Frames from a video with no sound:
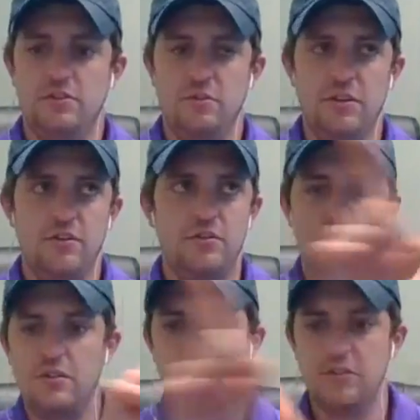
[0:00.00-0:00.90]
Which one?
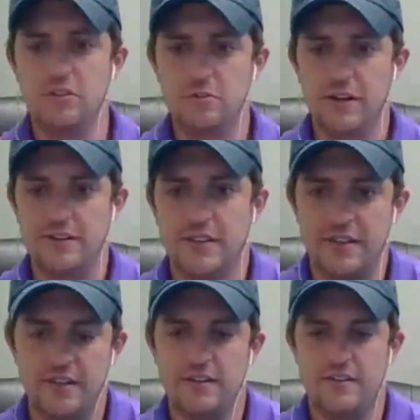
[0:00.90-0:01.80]
Who am I
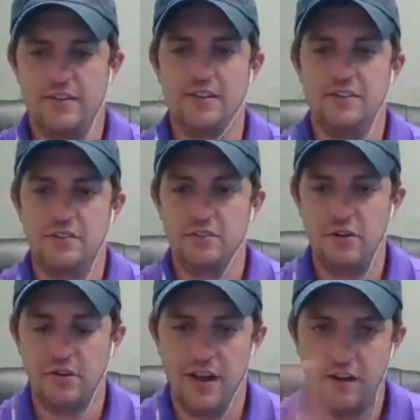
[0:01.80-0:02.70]
sending? There's 2
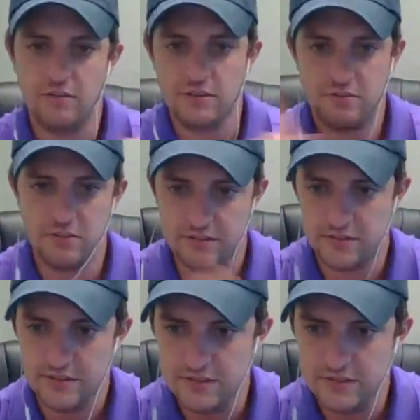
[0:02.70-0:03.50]
going out. Which one?